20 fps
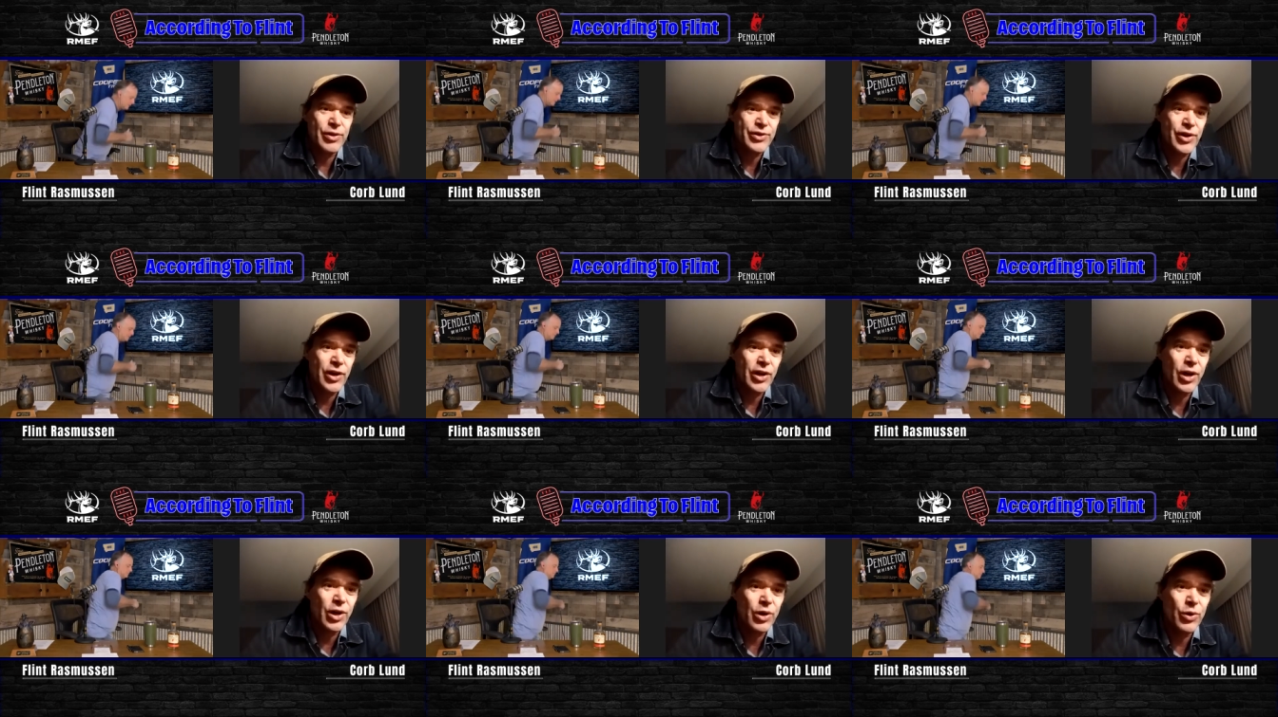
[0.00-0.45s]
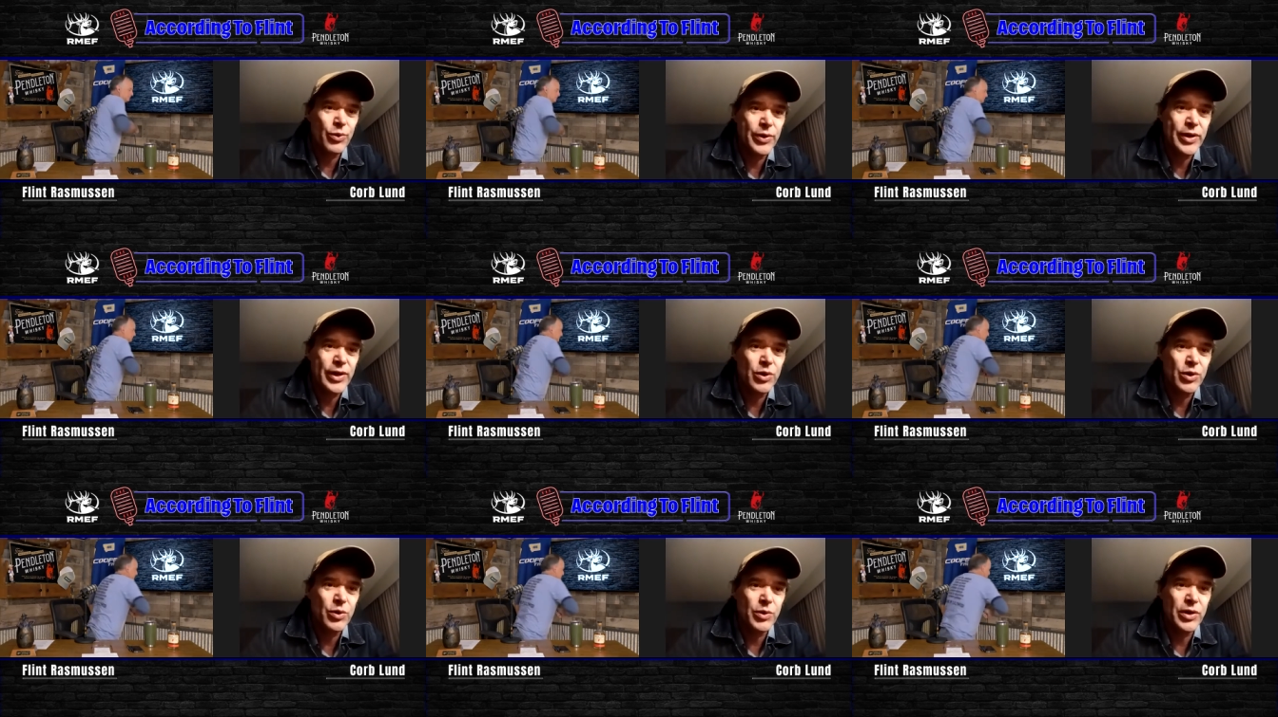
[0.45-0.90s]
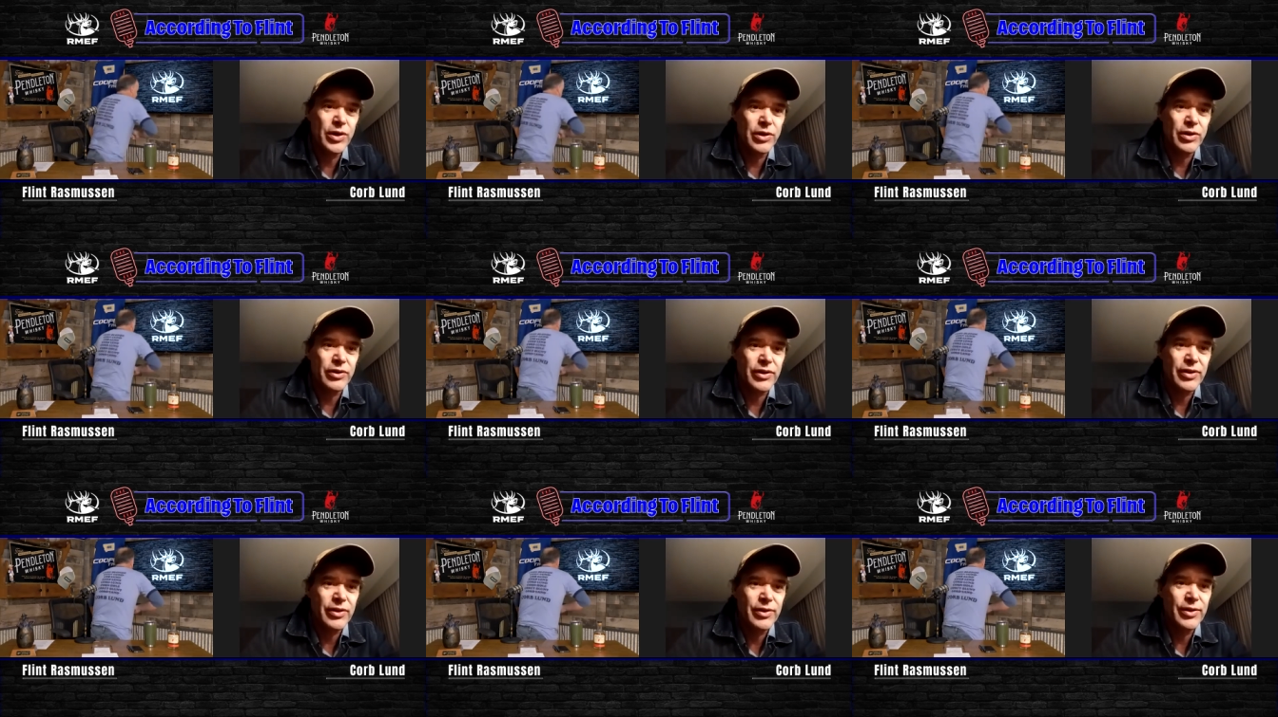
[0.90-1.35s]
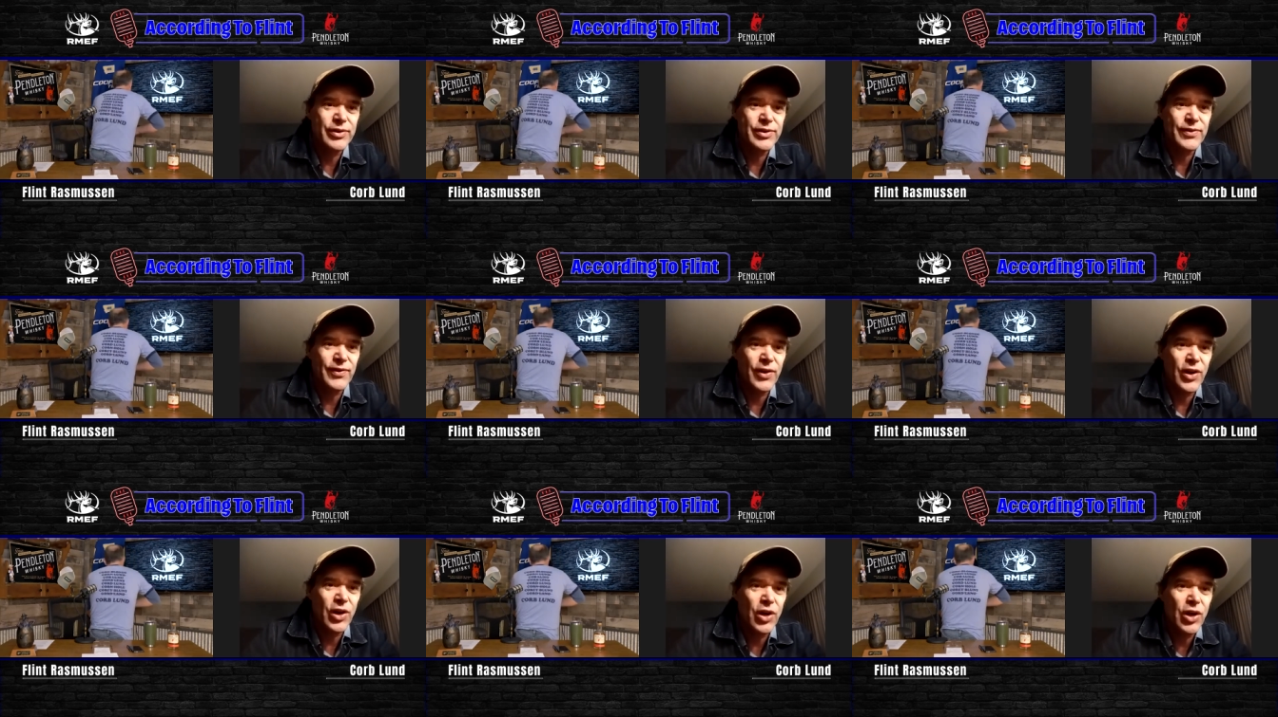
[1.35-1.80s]
Those are all real world.
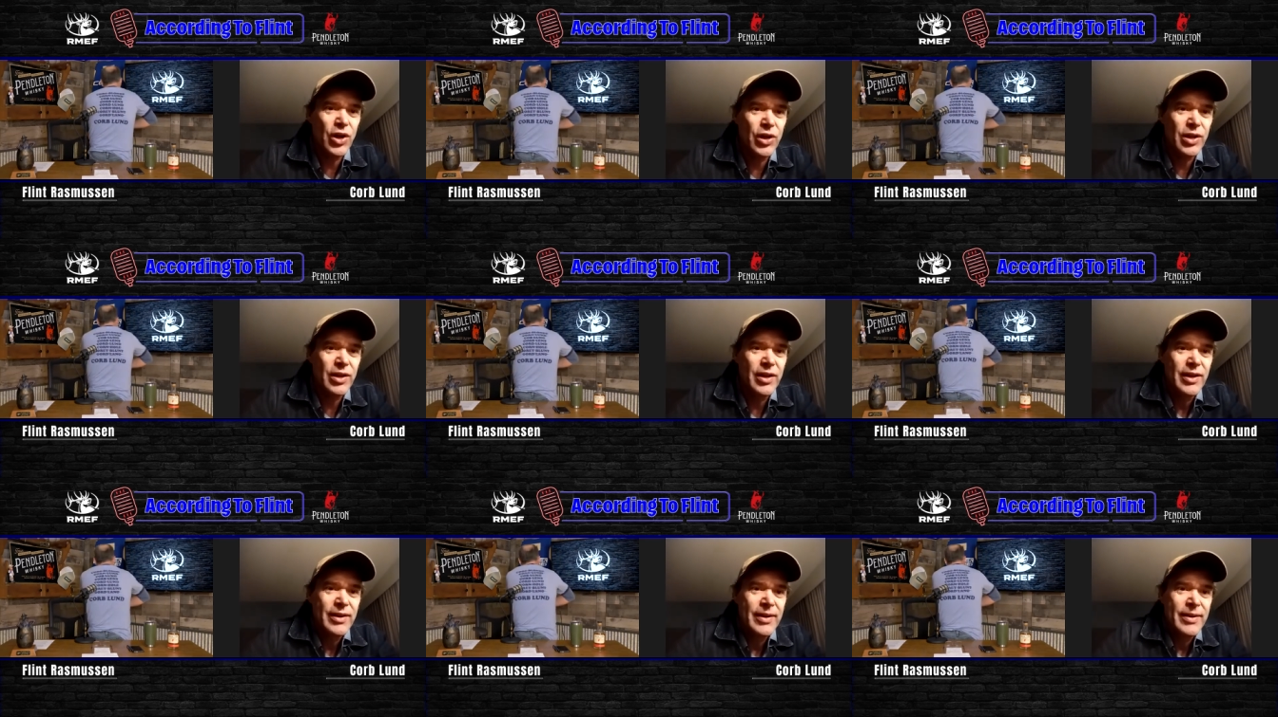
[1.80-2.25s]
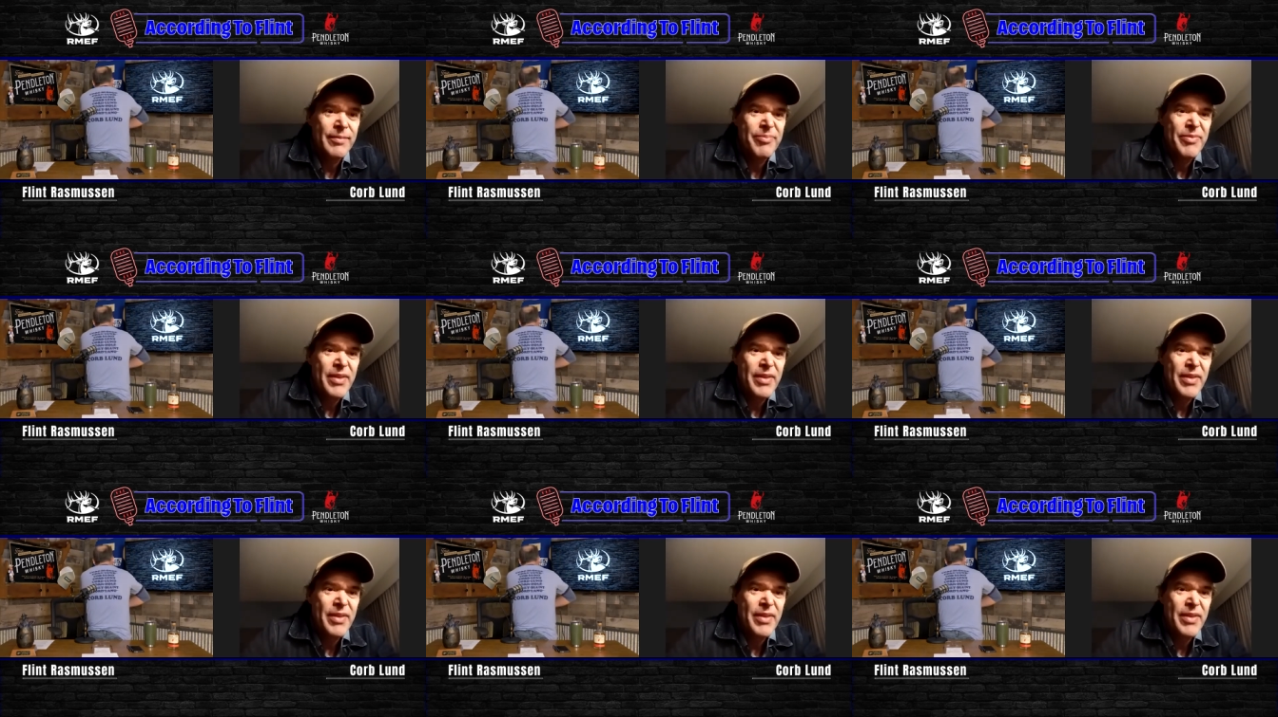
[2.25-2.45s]
Those have all